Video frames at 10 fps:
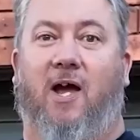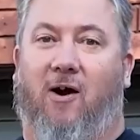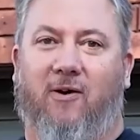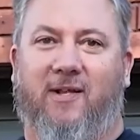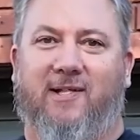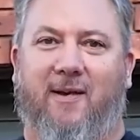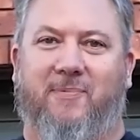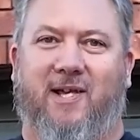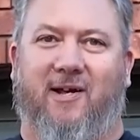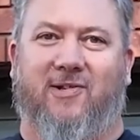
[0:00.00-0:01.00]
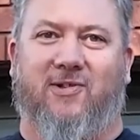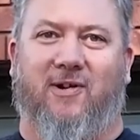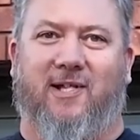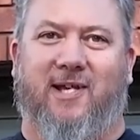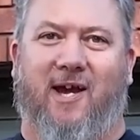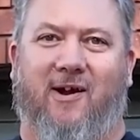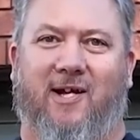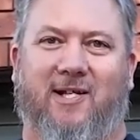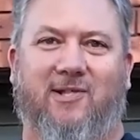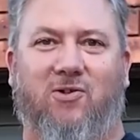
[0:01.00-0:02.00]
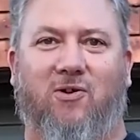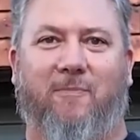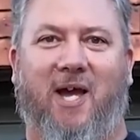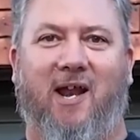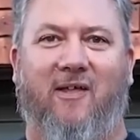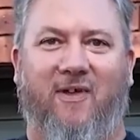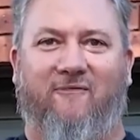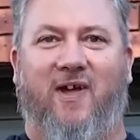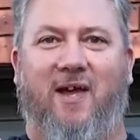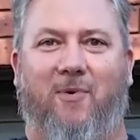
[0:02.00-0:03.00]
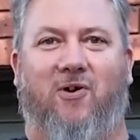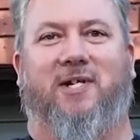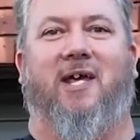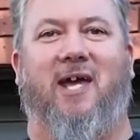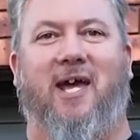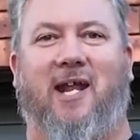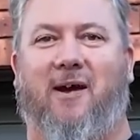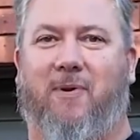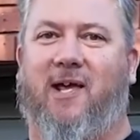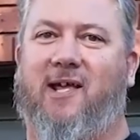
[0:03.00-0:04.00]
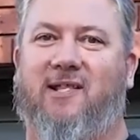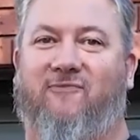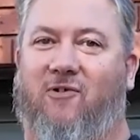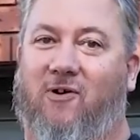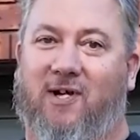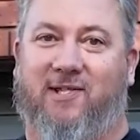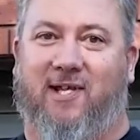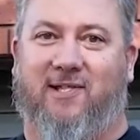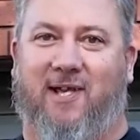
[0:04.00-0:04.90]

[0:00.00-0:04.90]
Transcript: On this episode of Scotty's Garage, let's talk about the Fairmont and our plans for Six